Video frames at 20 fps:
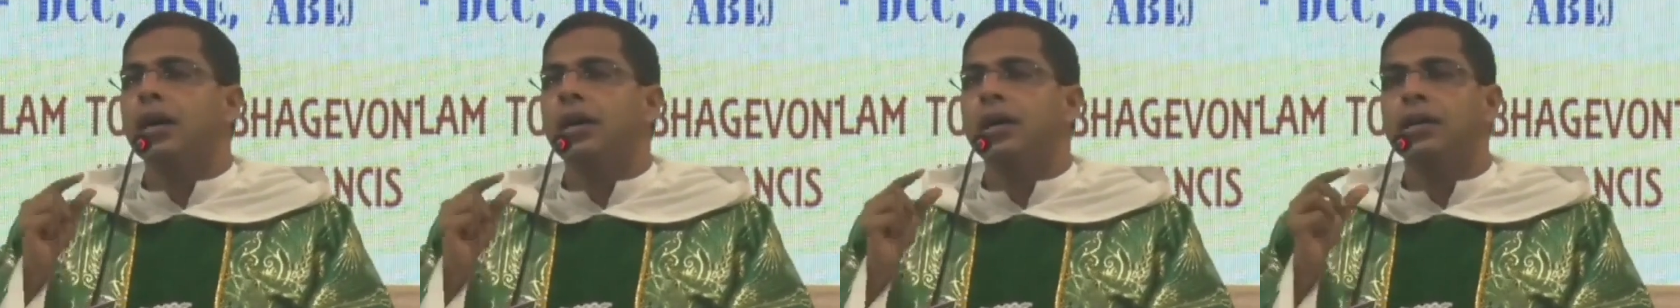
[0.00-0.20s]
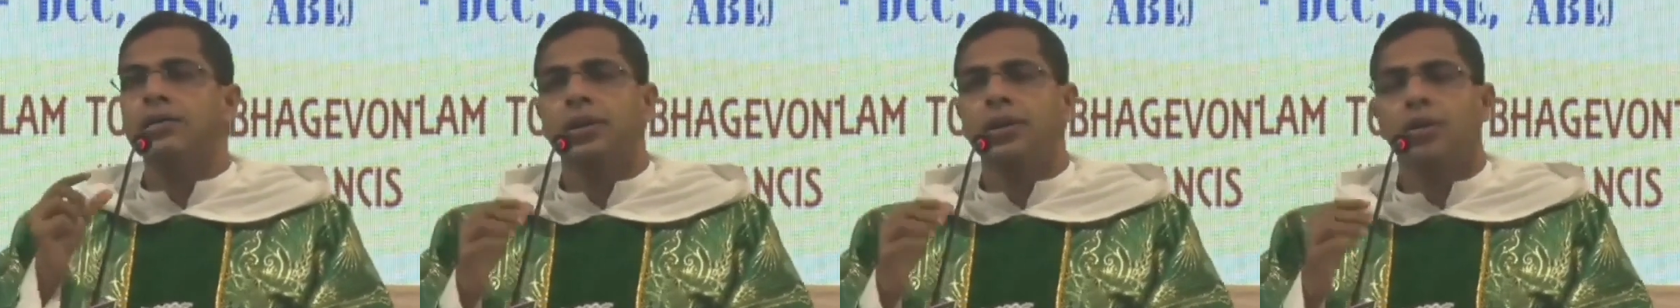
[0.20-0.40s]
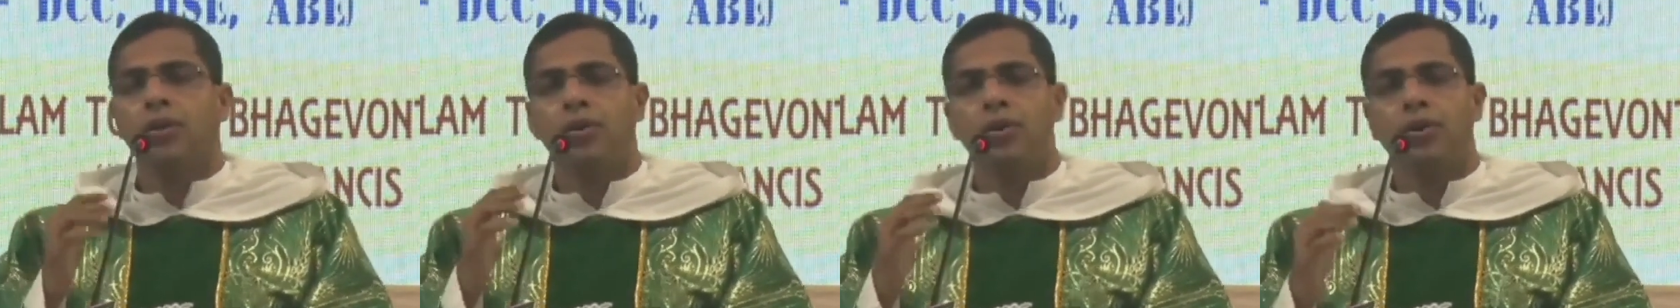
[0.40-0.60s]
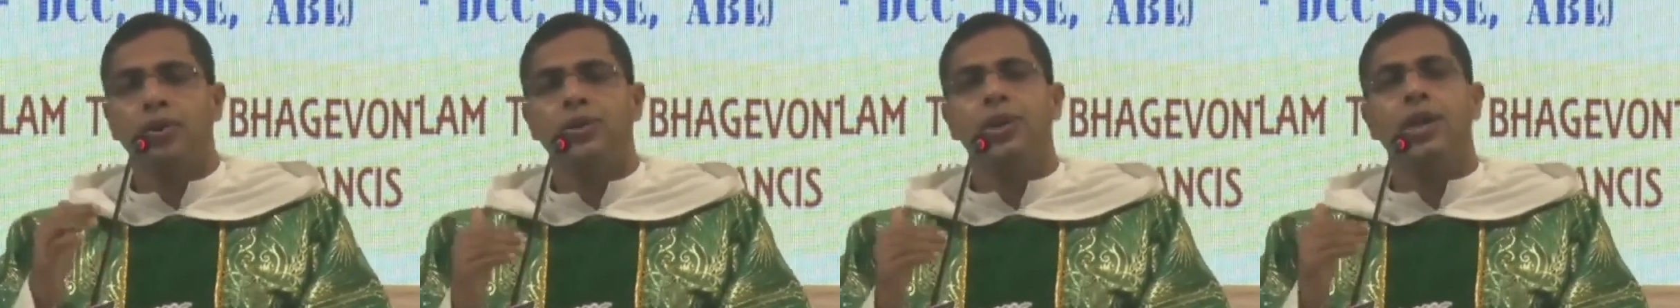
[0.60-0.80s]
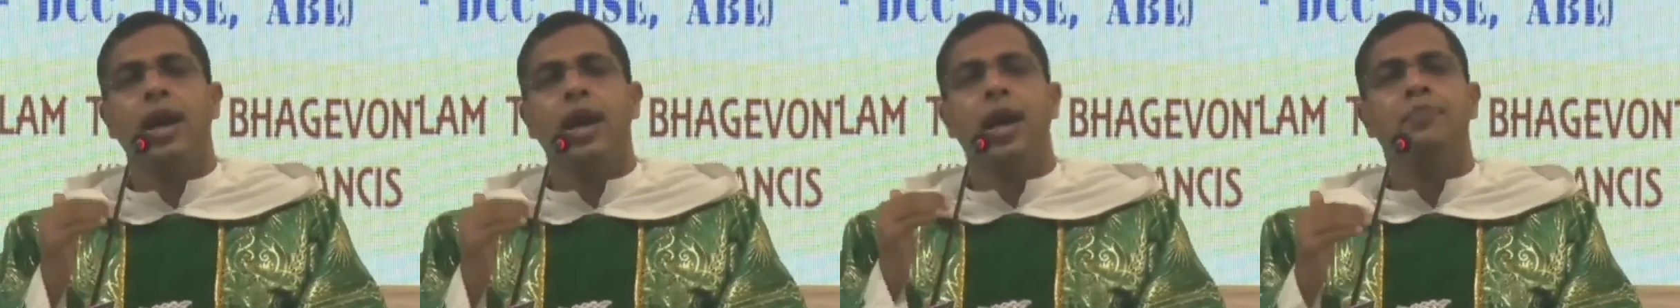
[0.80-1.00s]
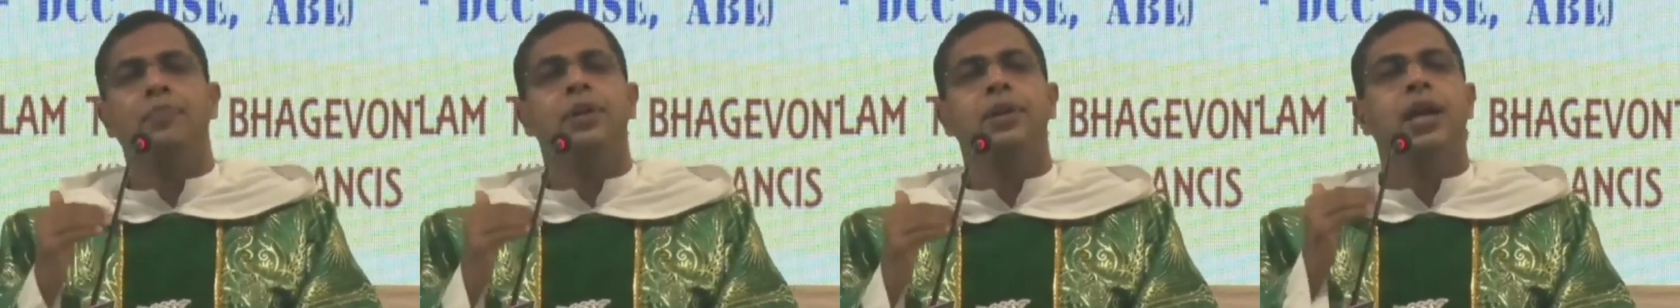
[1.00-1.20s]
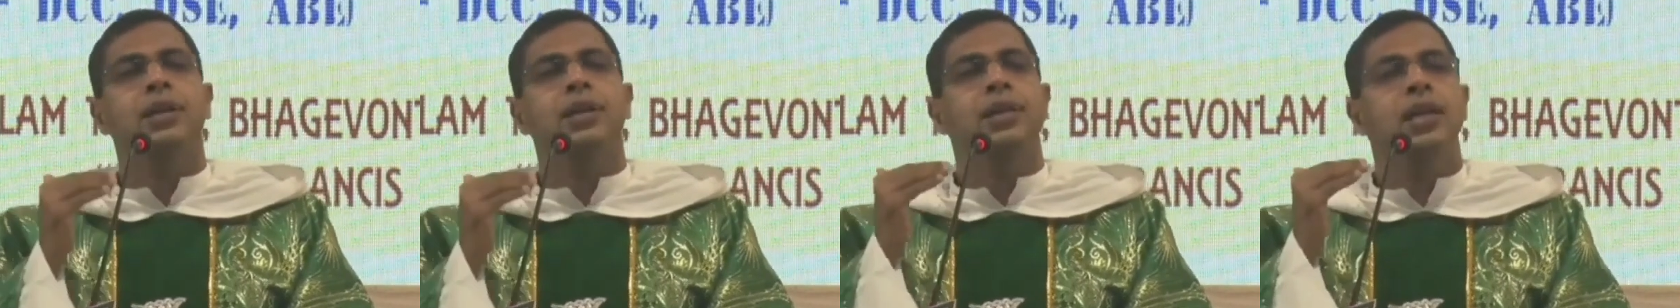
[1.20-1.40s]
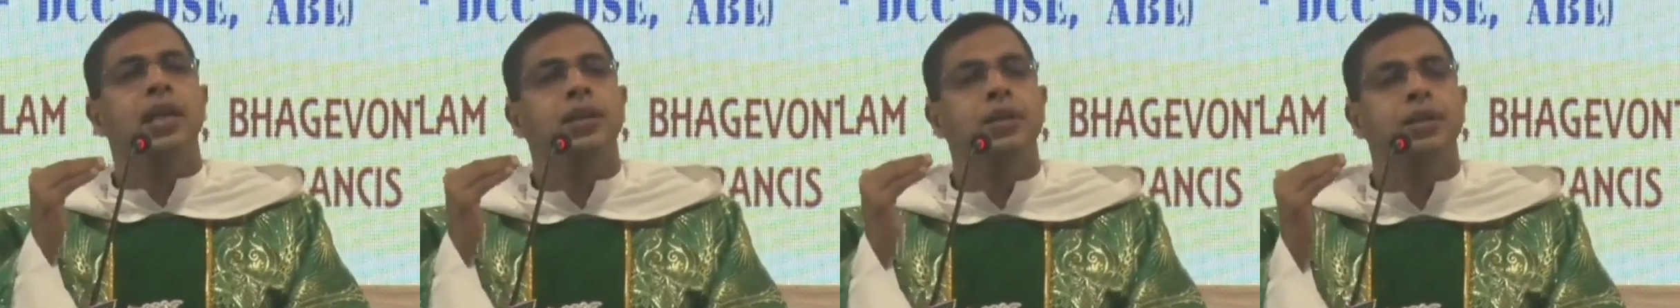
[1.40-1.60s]
is going to happen
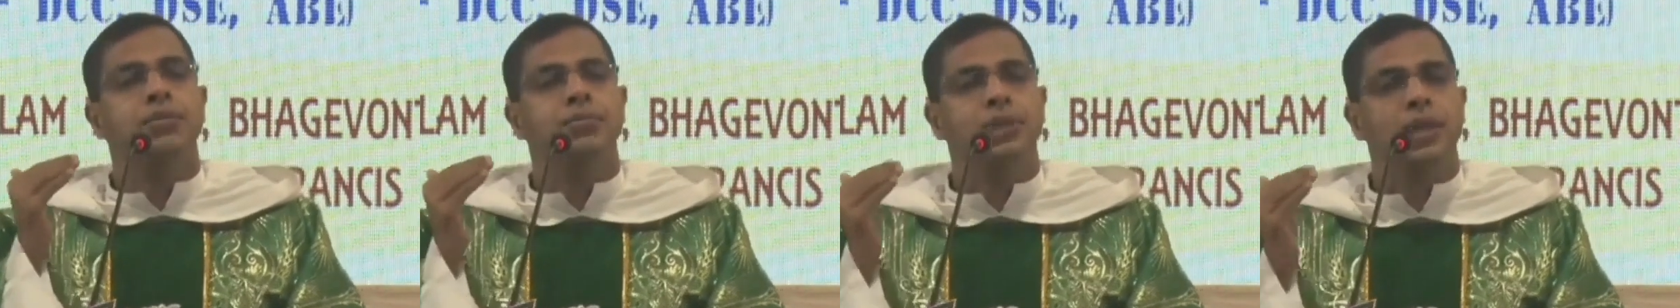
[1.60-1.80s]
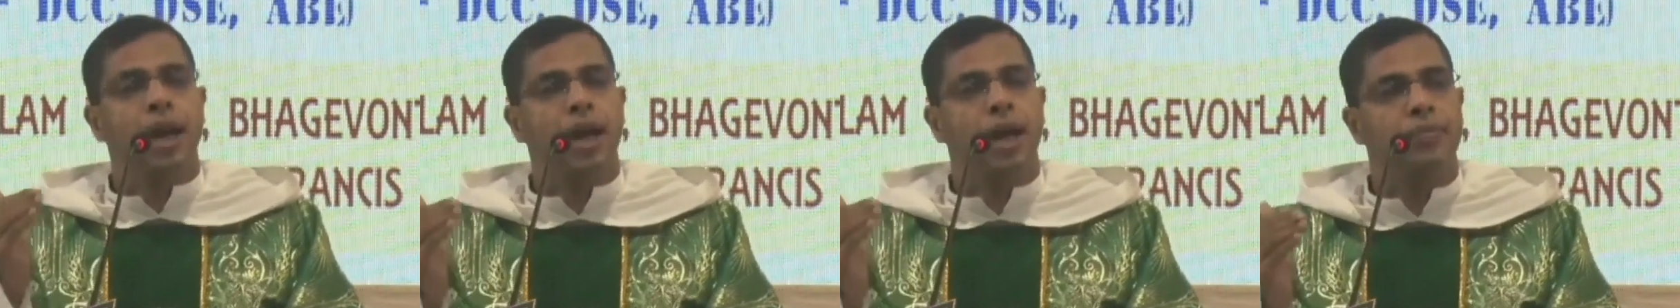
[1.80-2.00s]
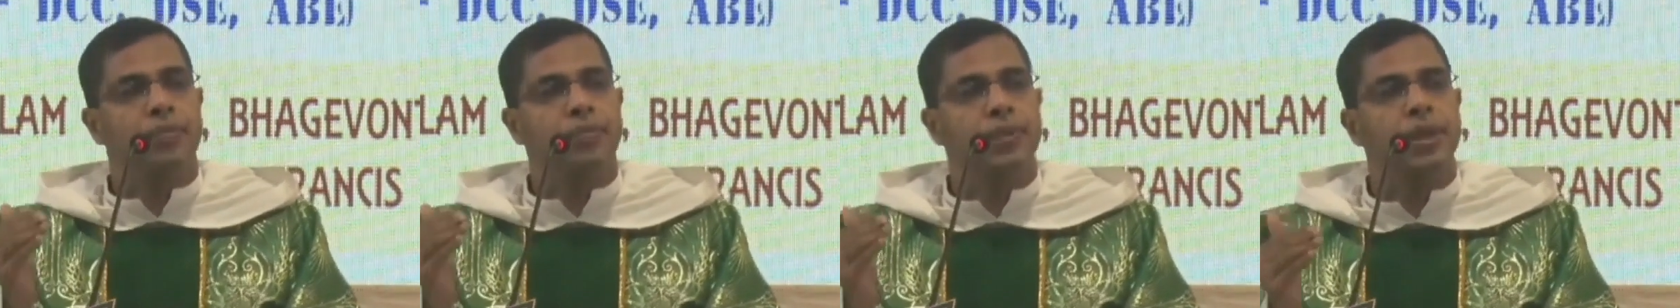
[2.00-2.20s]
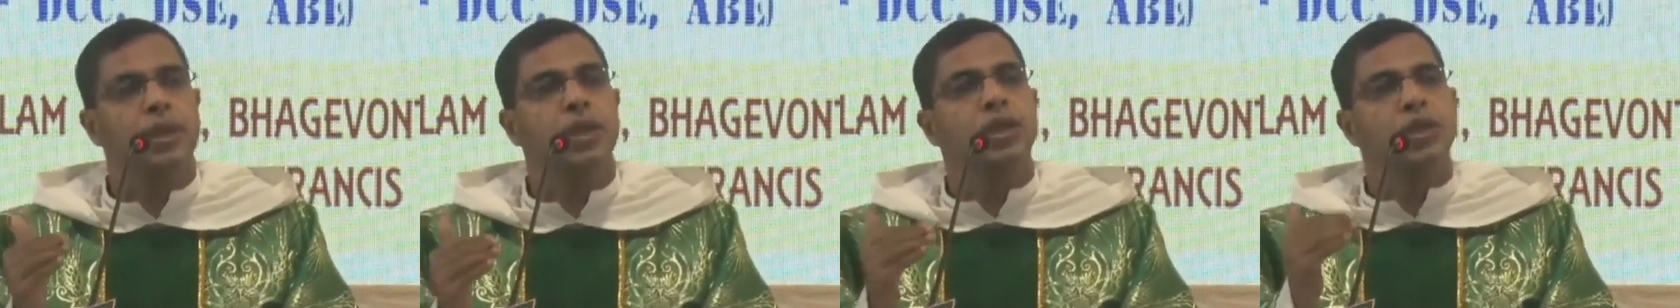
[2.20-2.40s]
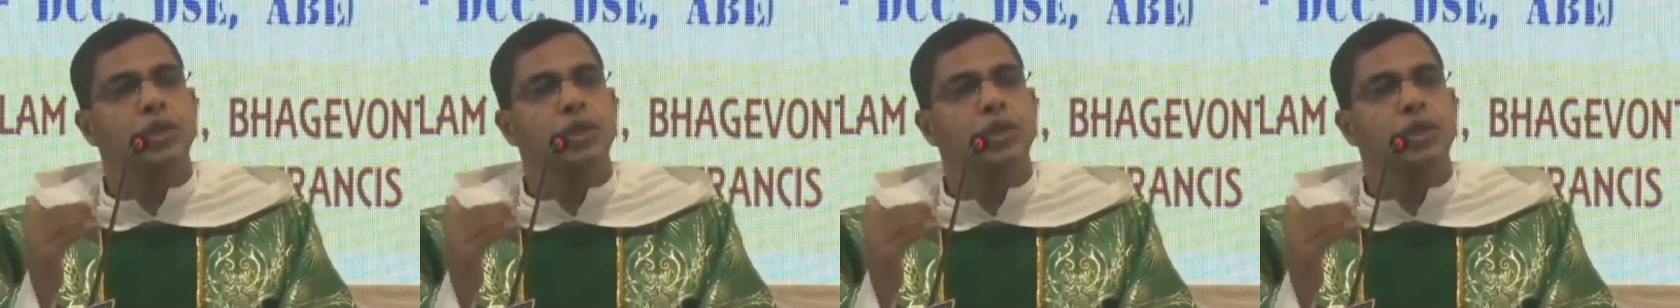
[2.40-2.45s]
at the end of time.